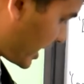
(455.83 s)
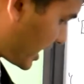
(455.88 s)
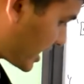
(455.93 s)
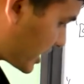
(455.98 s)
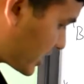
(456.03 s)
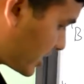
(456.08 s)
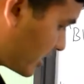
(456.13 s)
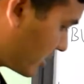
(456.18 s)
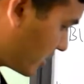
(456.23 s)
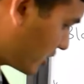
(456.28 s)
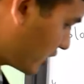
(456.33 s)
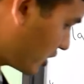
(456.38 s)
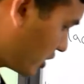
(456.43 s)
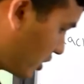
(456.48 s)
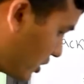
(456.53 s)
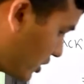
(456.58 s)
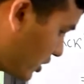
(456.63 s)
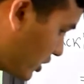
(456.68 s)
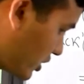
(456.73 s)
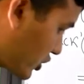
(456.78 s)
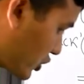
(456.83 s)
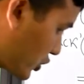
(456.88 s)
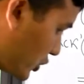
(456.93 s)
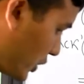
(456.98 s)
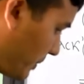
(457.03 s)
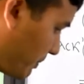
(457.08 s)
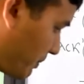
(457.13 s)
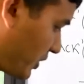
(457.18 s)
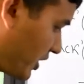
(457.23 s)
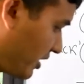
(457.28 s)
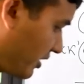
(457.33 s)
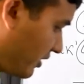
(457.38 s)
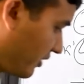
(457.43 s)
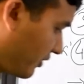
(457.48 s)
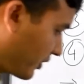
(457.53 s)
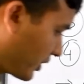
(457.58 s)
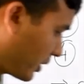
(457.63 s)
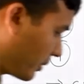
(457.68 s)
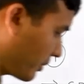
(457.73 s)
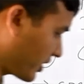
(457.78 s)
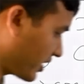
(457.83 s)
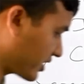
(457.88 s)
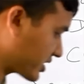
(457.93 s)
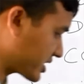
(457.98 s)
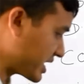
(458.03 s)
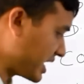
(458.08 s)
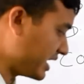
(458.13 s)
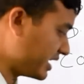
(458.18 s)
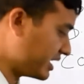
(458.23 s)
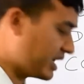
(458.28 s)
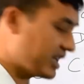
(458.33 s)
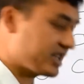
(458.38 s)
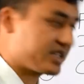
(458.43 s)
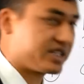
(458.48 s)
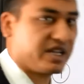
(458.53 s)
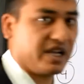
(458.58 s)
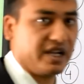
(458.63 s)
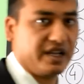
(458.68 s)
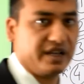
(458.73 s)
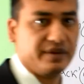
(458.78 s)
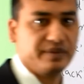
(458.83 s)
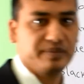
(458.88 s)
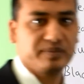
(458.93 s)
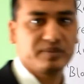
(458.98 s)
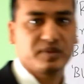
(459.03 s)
last sweep from the side and side.